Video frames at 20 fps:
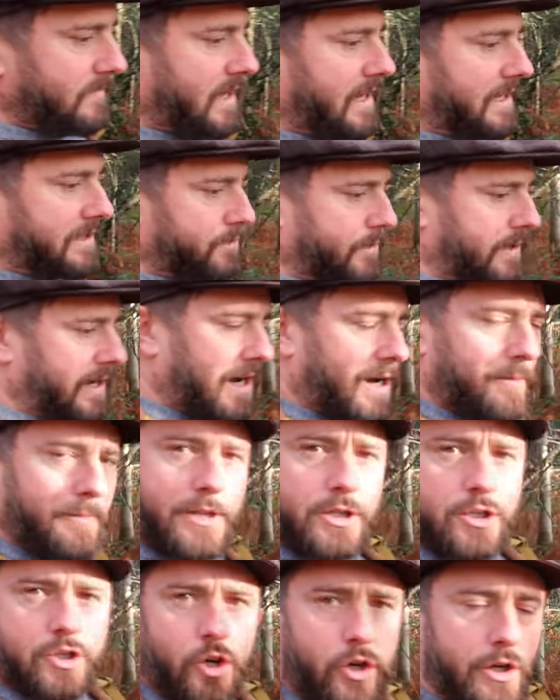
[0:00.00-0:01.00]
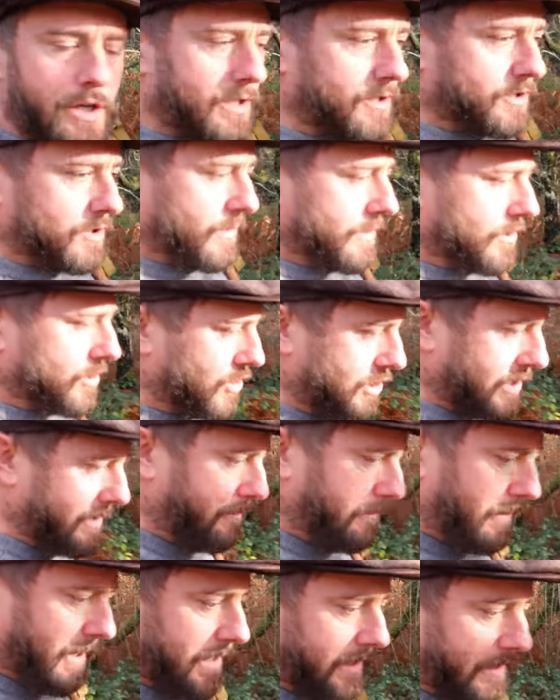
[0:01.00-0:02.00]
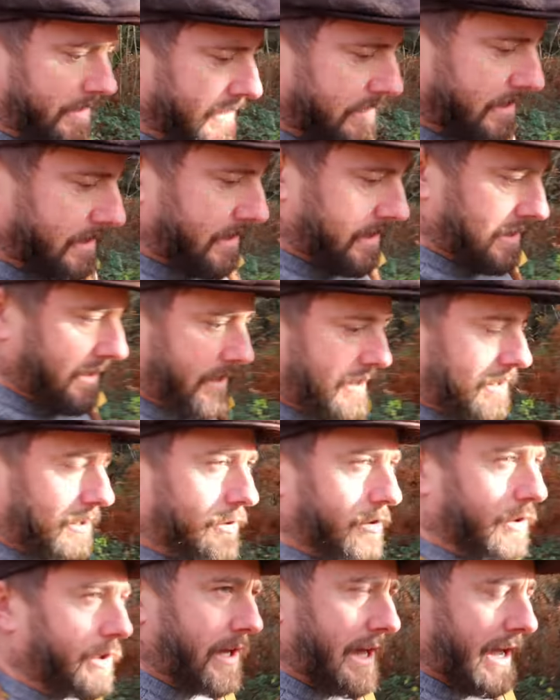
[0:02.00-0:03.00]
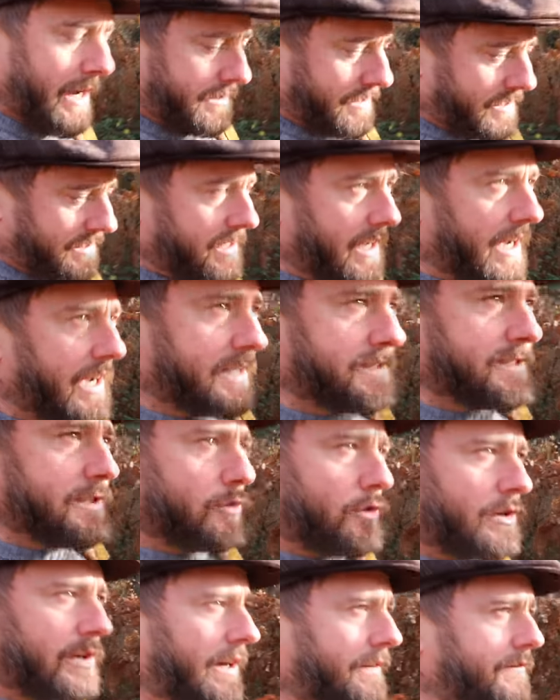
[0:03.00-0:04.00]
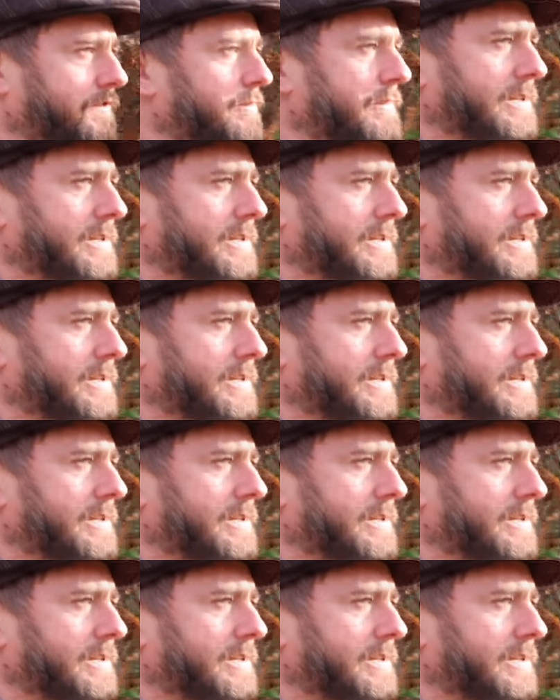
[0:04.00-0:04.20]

as we are, I'm enjoying doing gym and the exercise and looking after